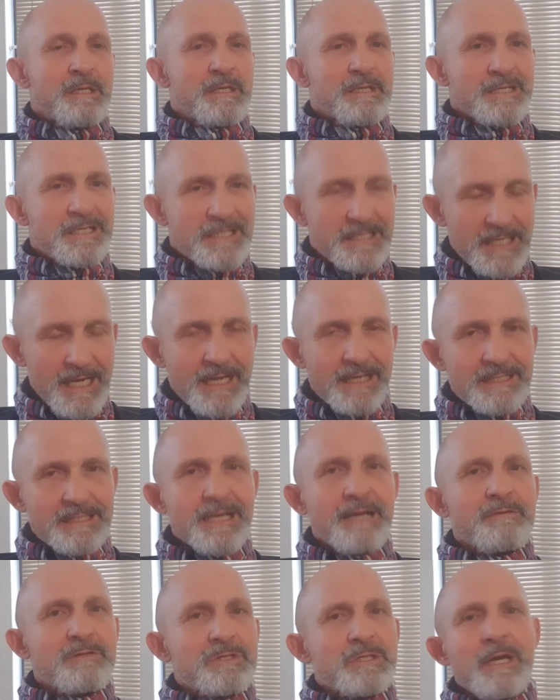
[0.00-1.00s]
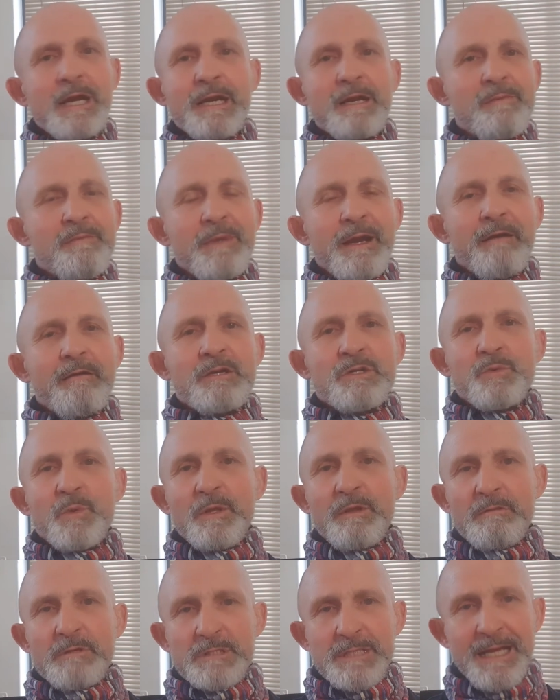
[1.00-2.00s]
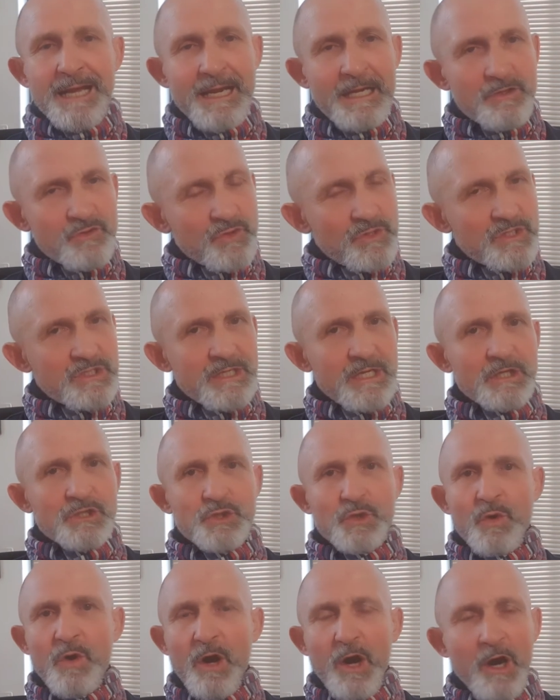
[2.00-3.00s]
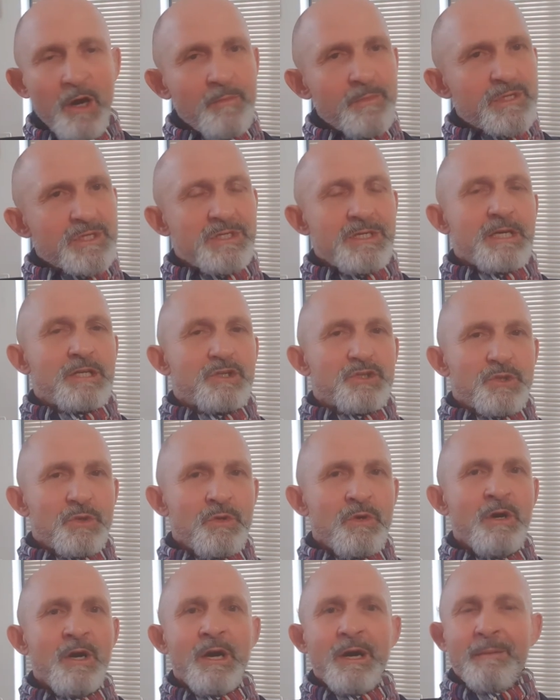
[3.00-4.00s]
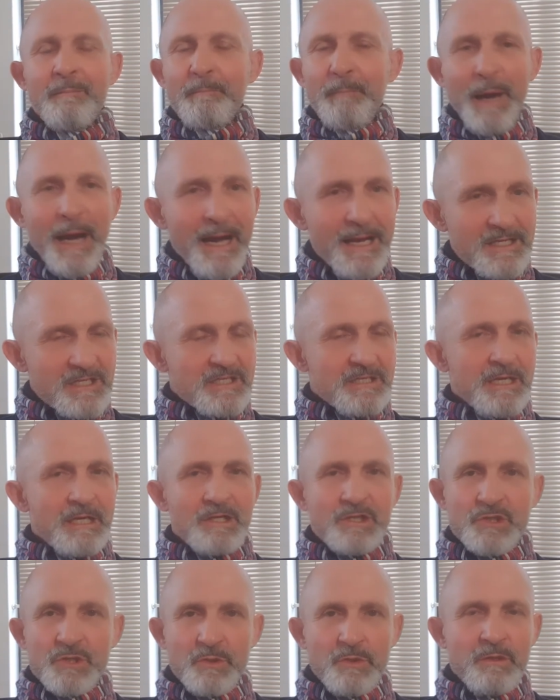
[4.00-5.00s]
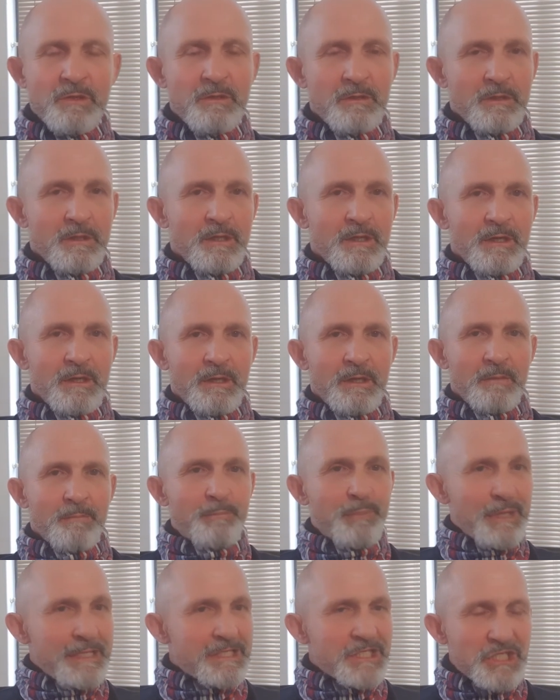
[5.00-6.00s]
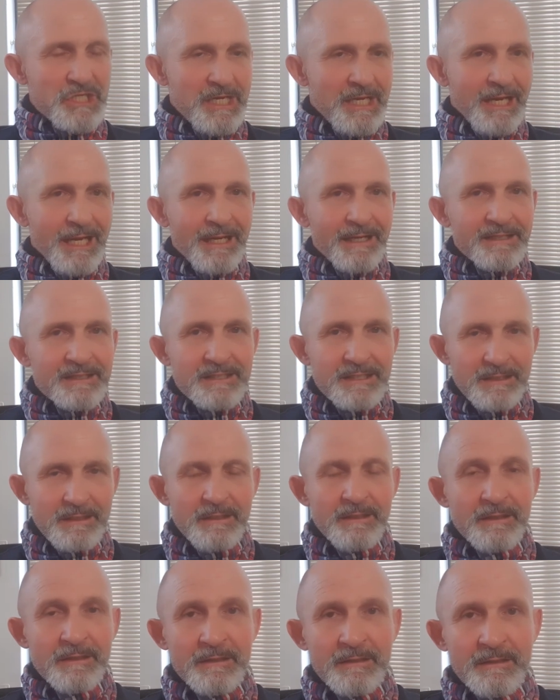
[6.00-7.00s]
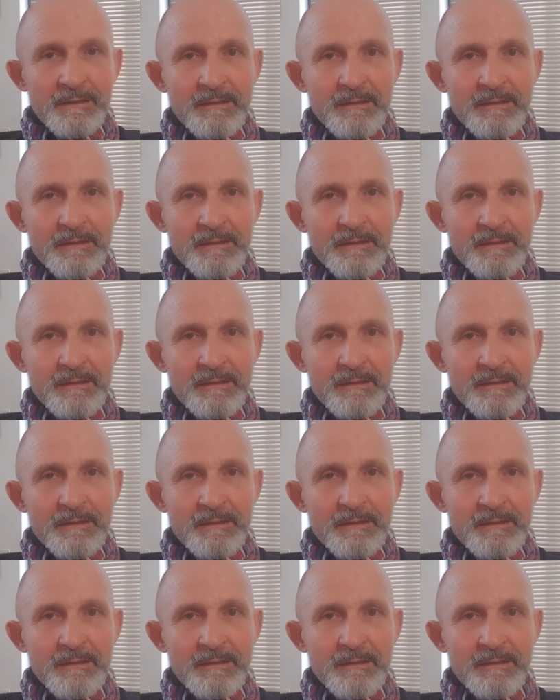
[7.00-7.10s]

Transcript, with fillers: Sex outside of marriage, whether it's heterosexual, homosexual, bisexual, bestiality,